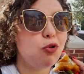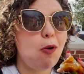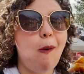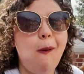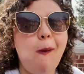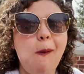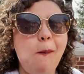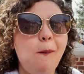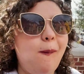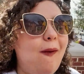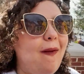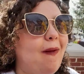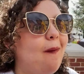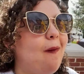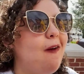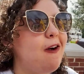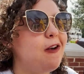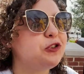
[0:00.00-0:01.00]
Oh my
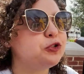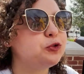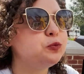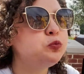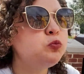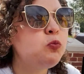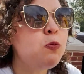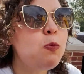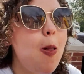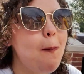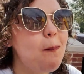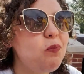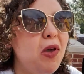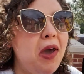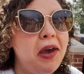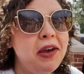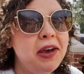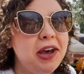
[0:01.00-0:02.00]
God.
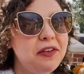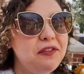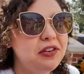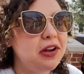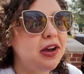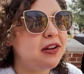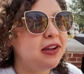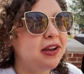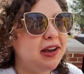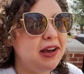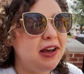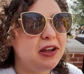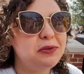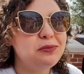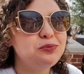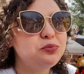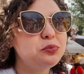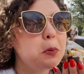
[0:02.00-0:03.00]
I have not
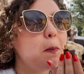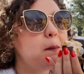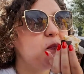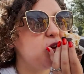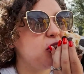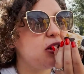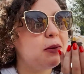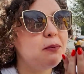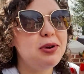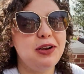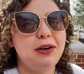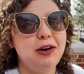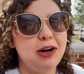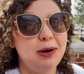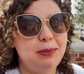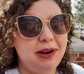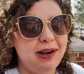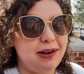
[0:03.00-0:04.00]
had Columbia
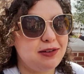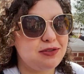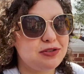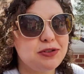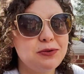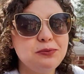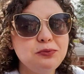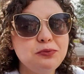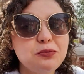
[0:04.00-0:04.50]
Harbor House